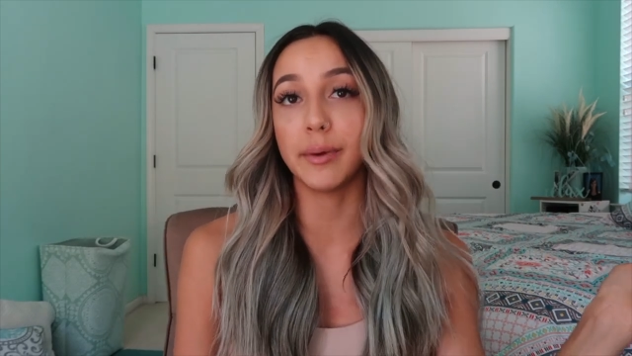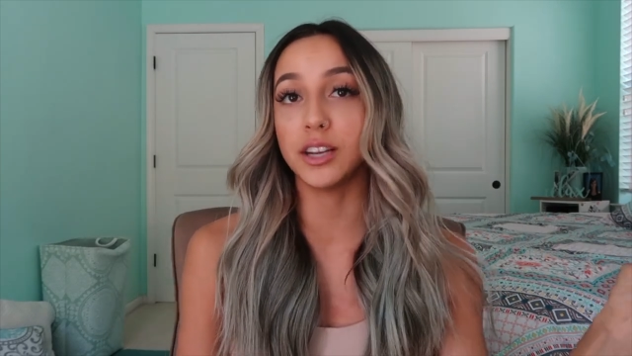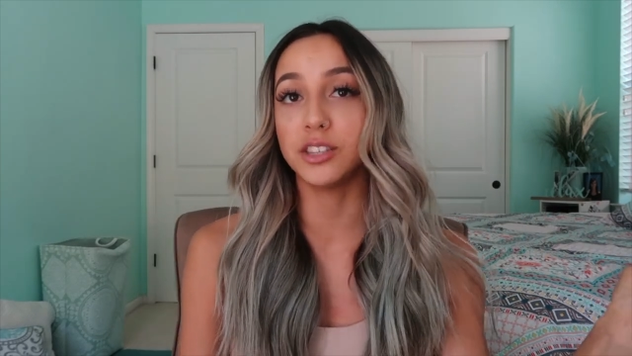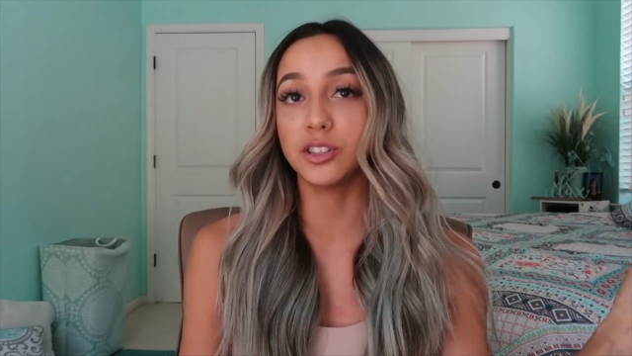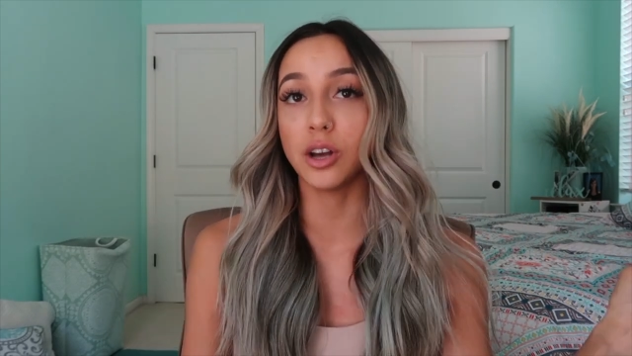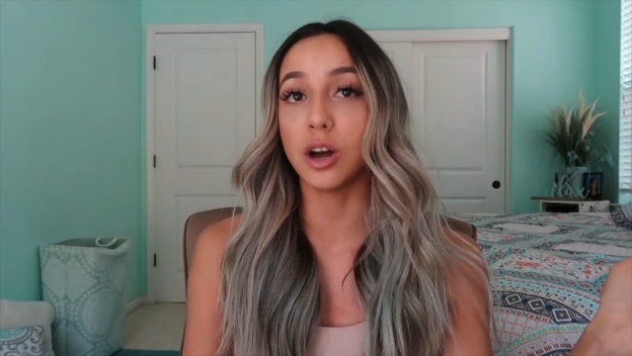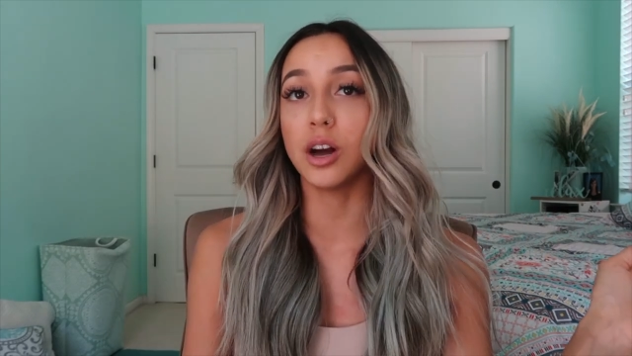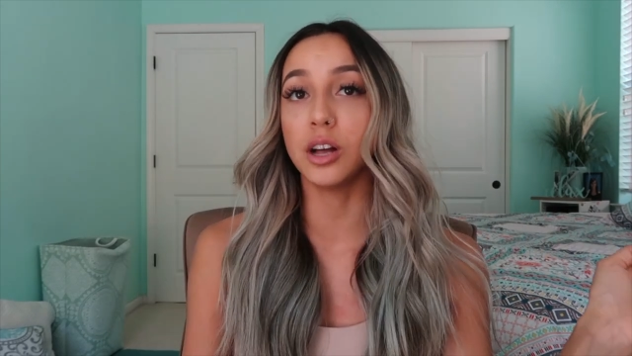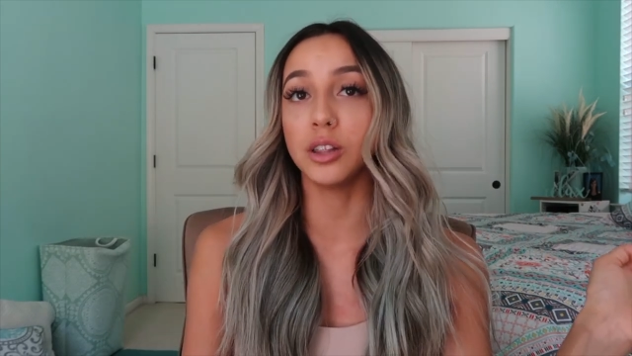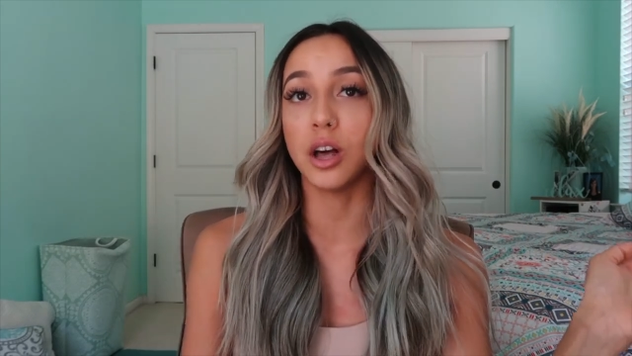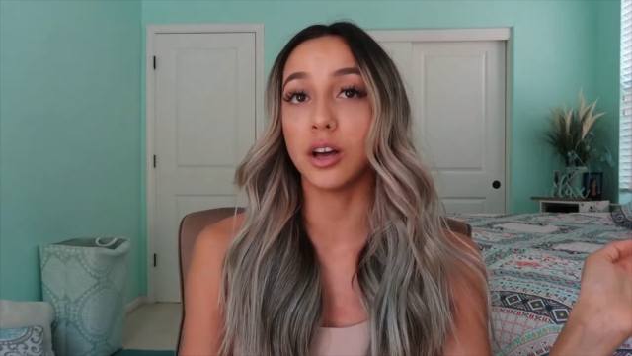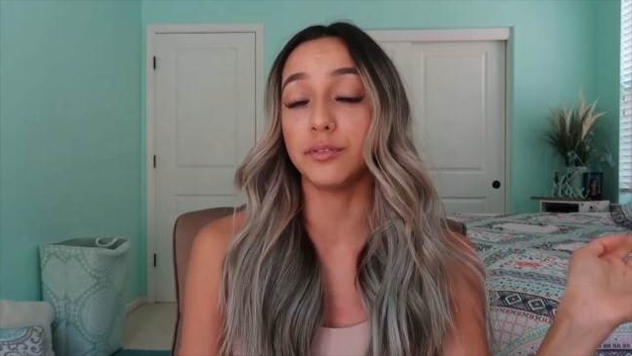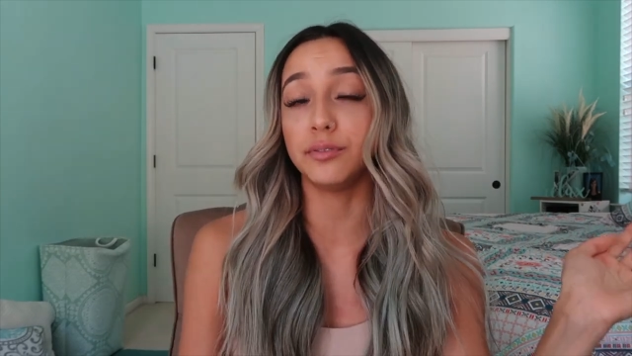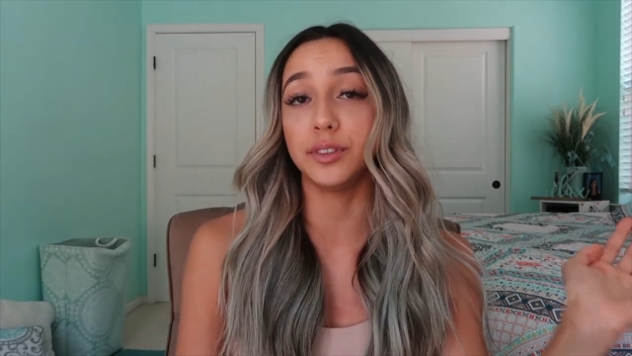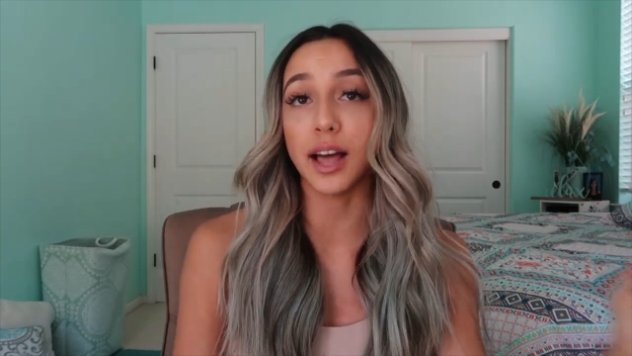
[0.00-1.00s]
I saw a
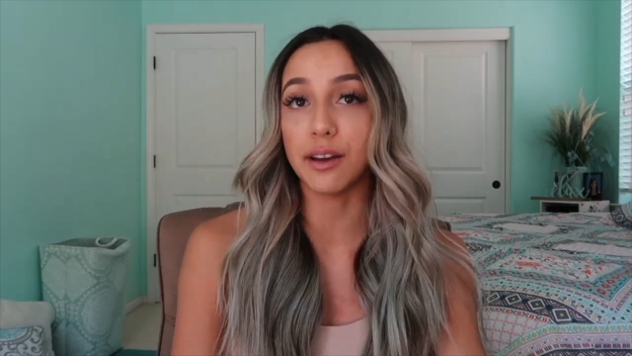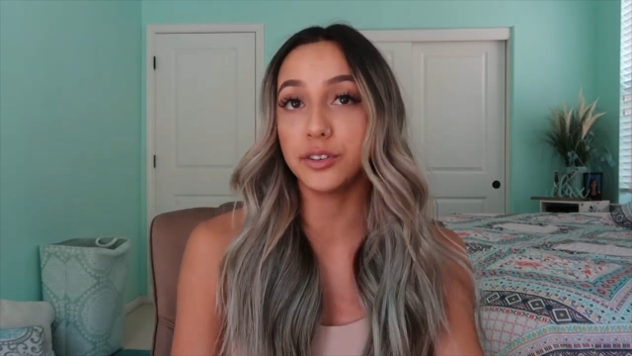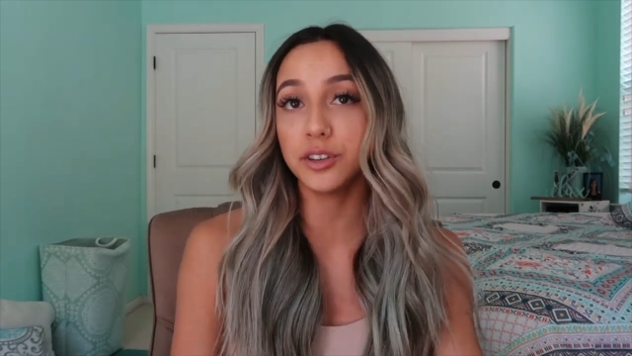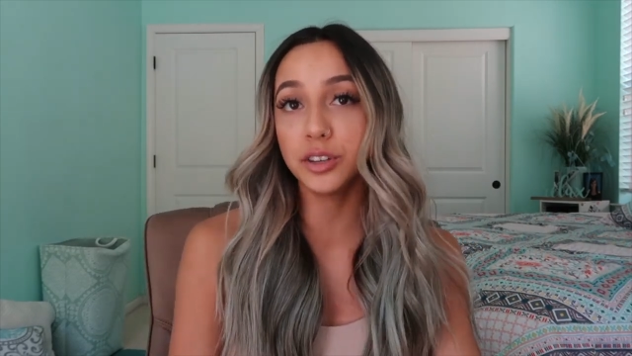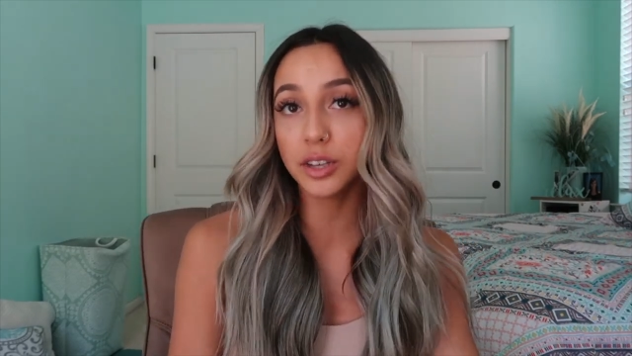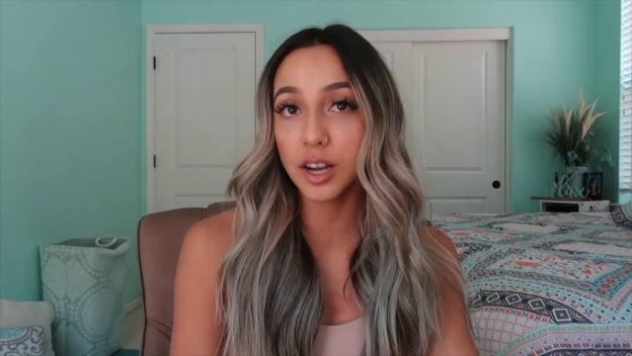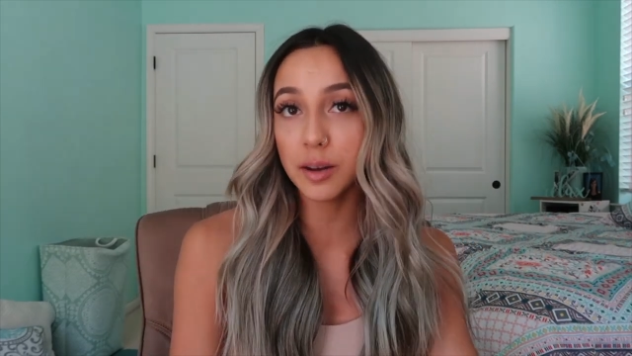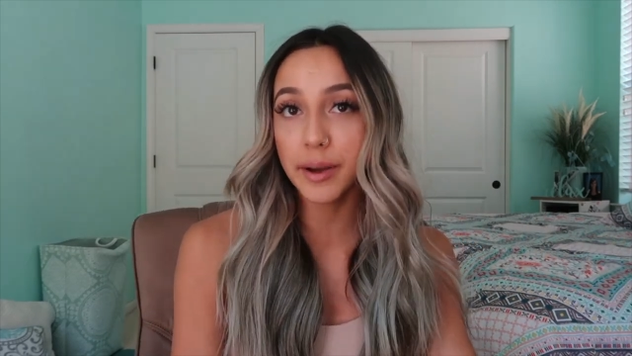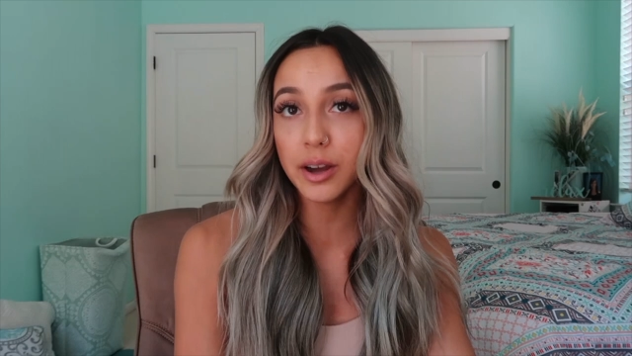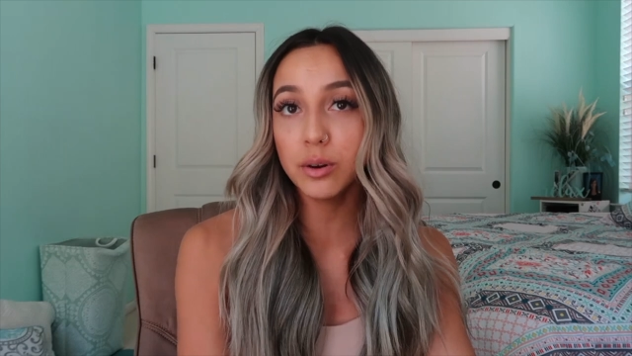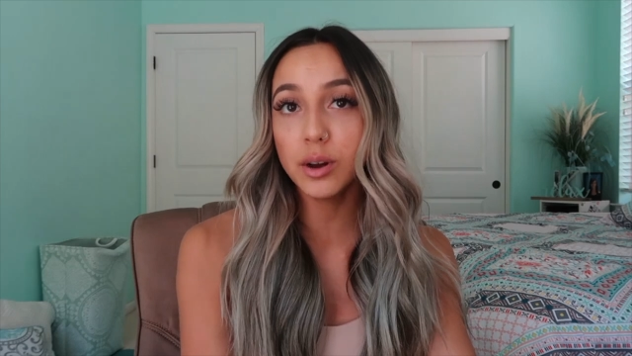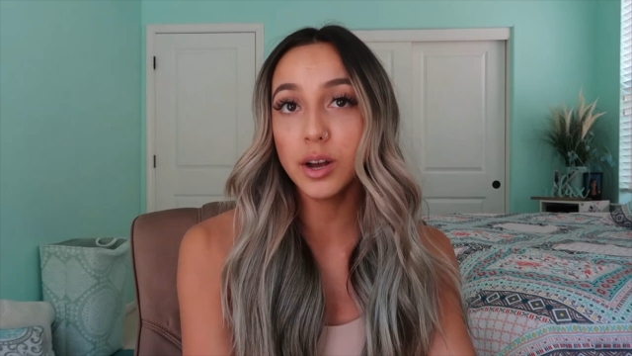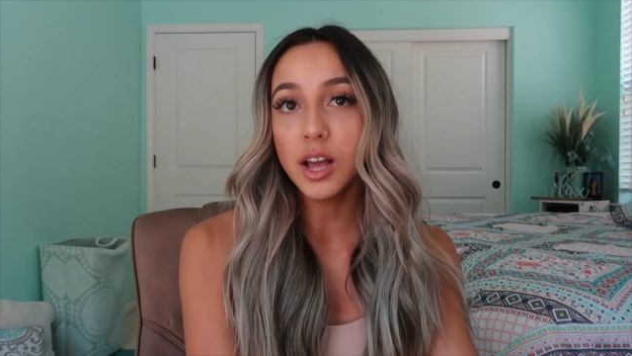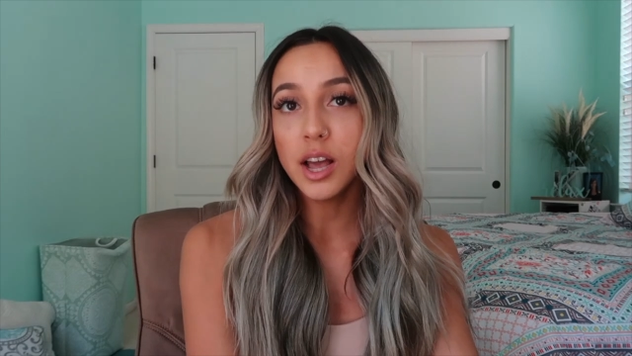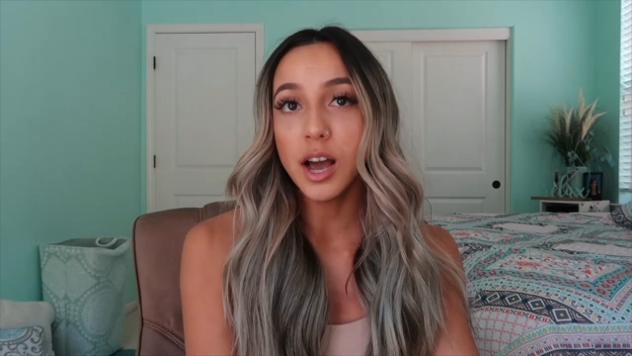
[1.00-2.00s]
lot of lavender come
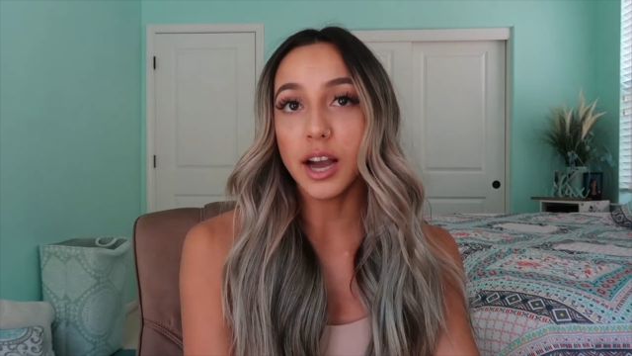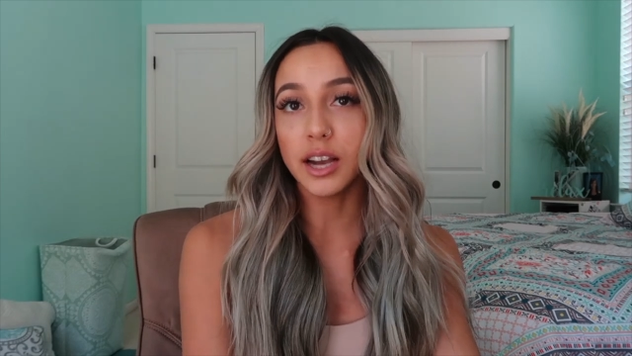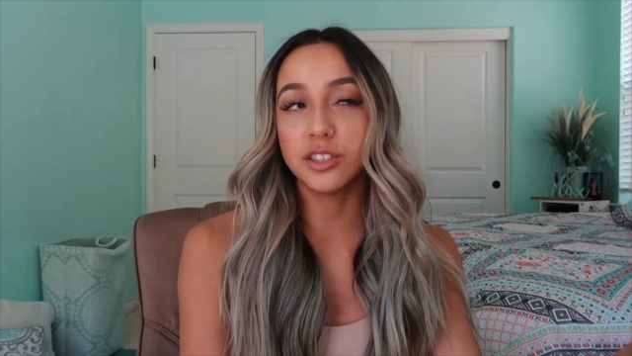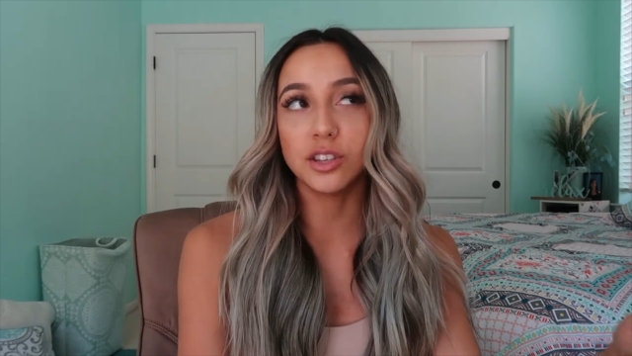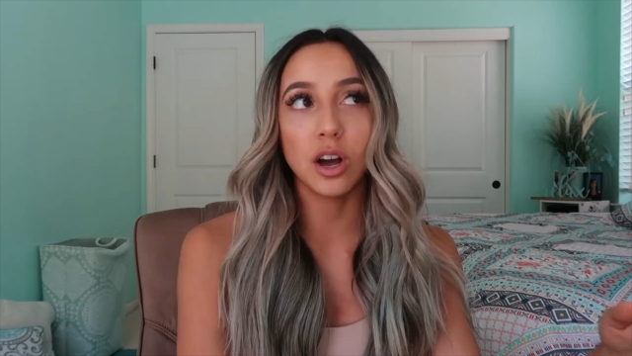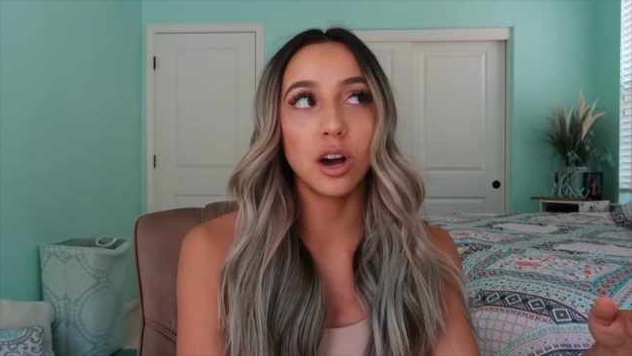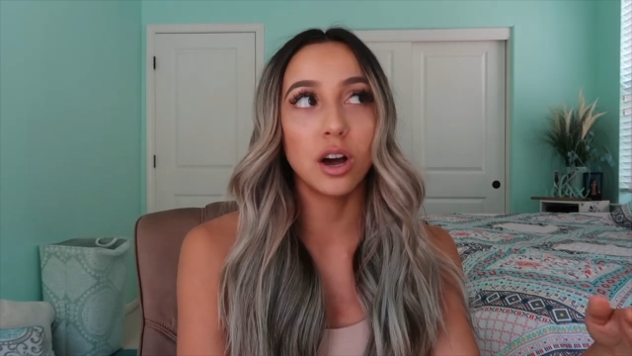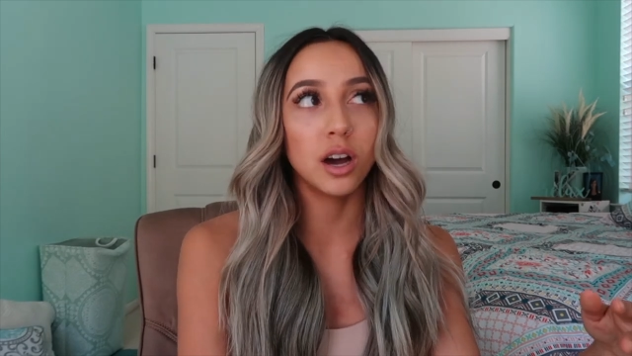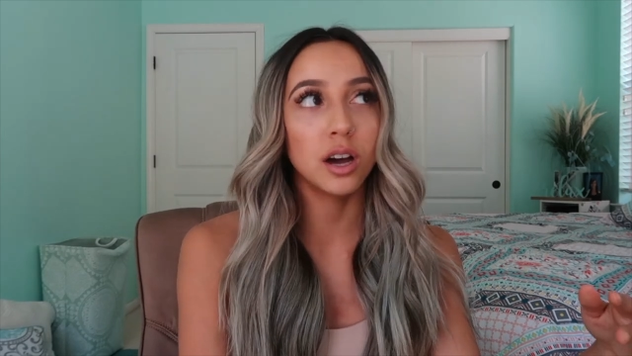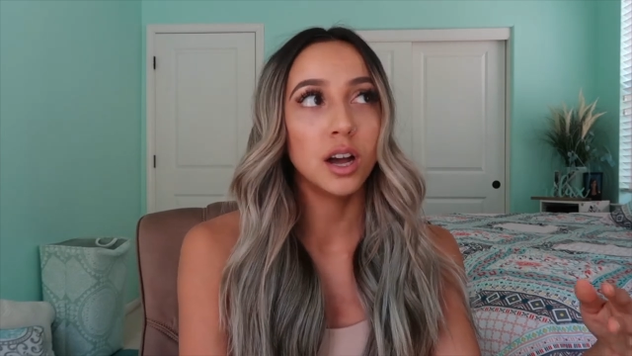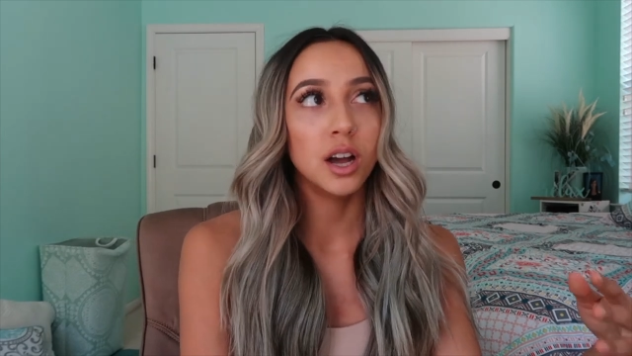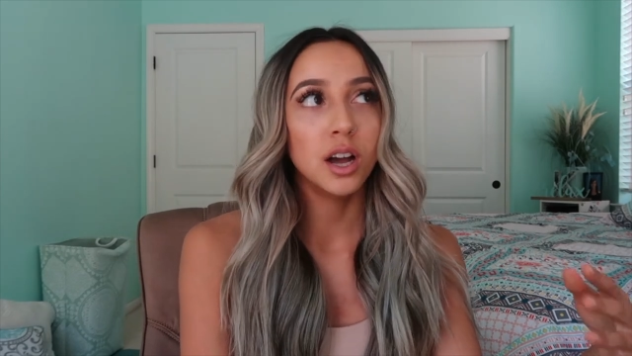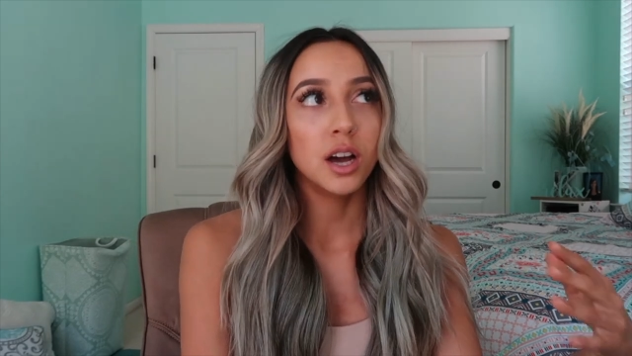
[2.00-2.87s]
out I saw